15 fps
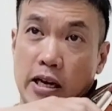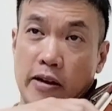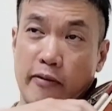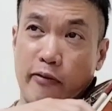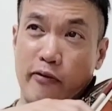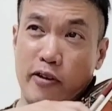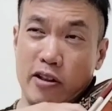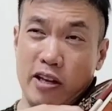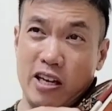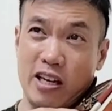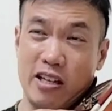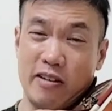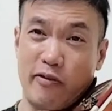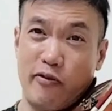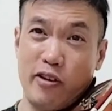And feeling
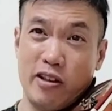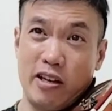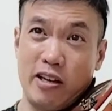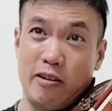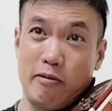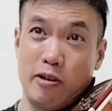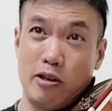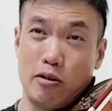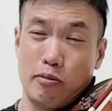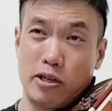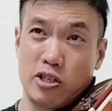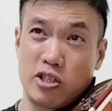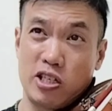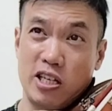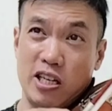it,
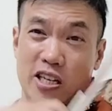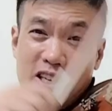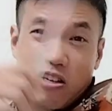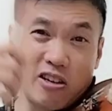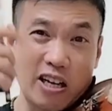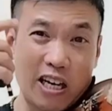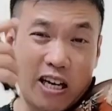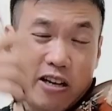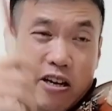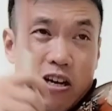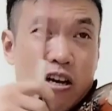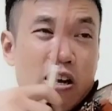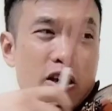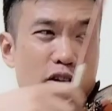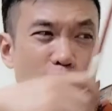when you're singing it in your
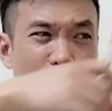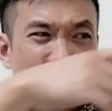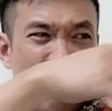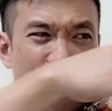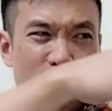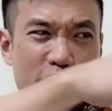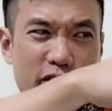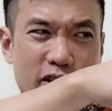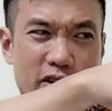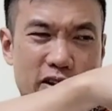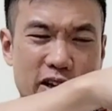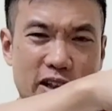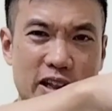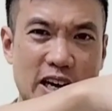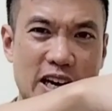head, you're
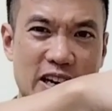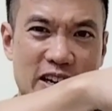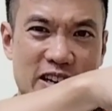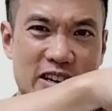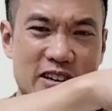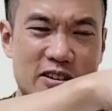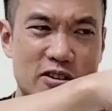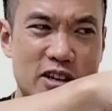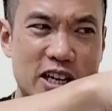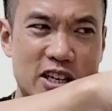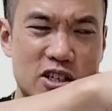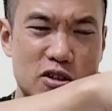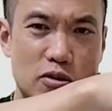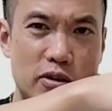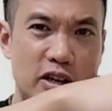feeling that
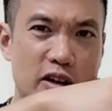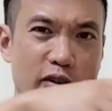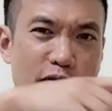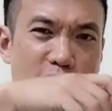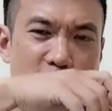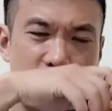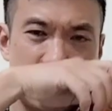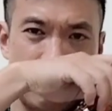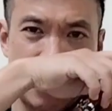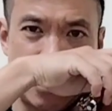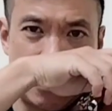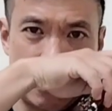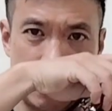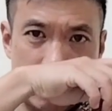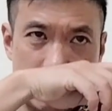next note in your fingers
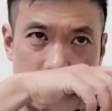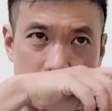already.